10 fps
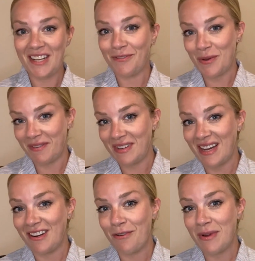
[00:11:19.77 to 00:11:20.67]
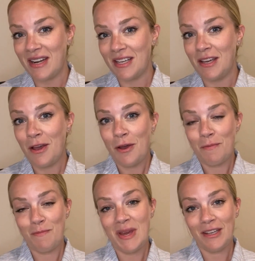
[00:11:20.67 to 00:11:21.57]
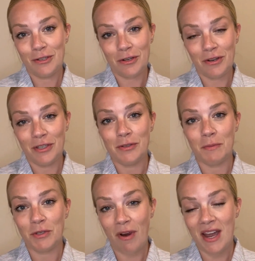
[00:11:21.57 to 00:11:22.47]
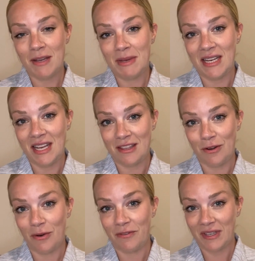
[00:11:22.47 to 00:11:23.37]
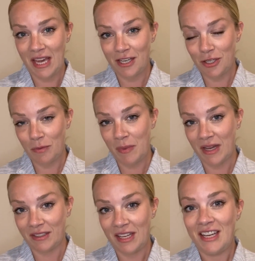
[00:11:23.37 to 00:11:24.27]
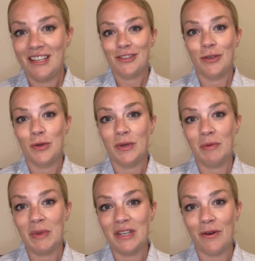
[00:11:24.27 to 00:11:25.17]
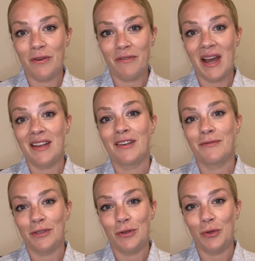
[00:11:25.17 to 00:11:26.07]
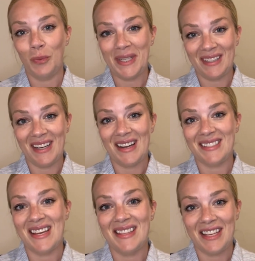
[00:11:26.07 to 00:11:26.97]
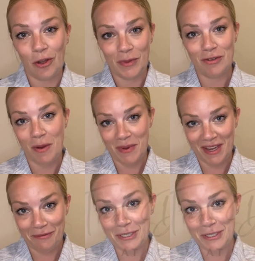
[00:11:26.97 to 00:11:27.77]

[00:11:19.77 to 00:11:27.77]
if you have not already, make sure you subscribe and hit the notification bell so you can be notified of the new weekly content that I'll be dropping every